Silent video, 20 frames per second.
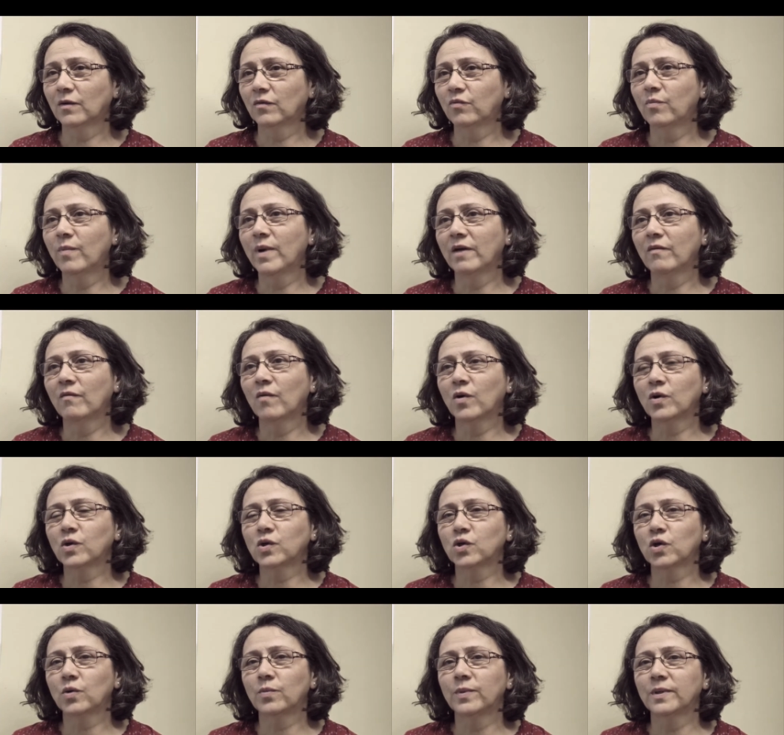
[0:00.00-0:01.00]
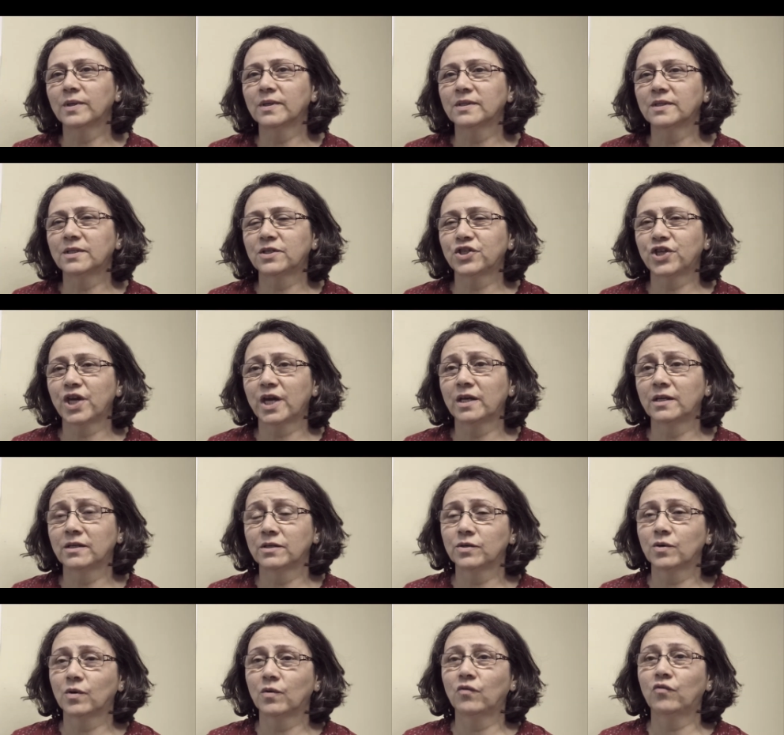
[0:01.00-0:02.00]
of my workshop is Change
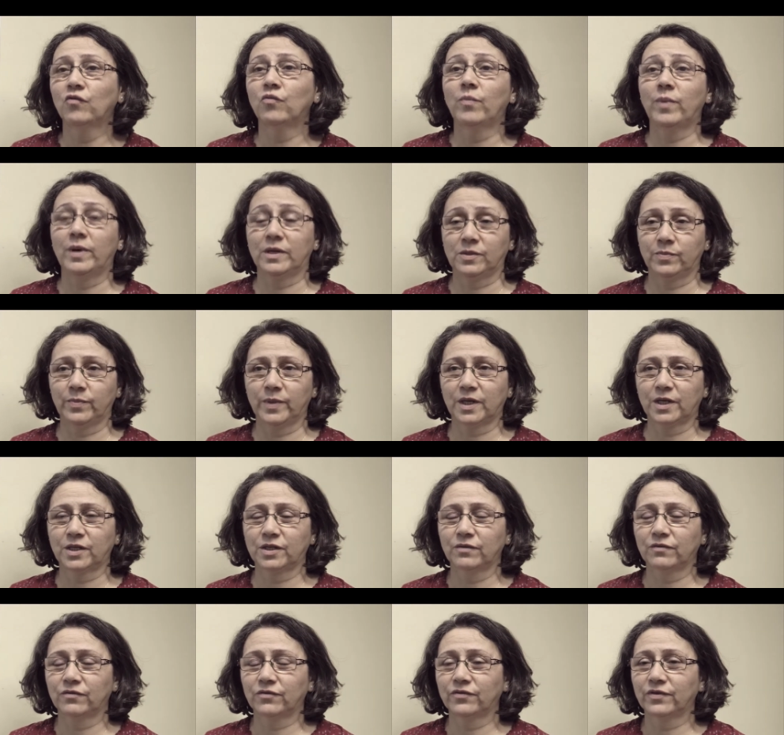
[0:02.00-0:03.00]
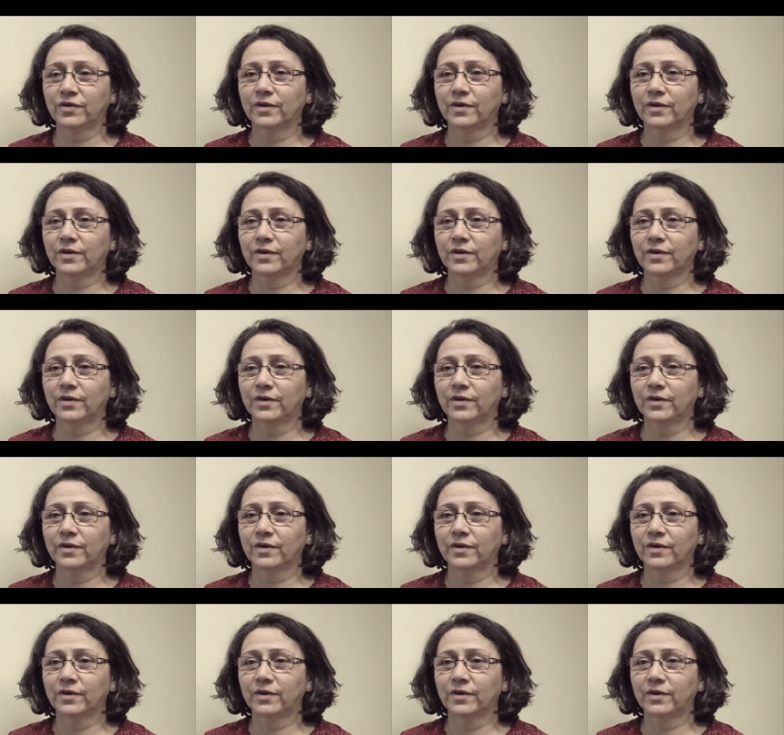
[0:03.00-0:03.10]
of Perspective.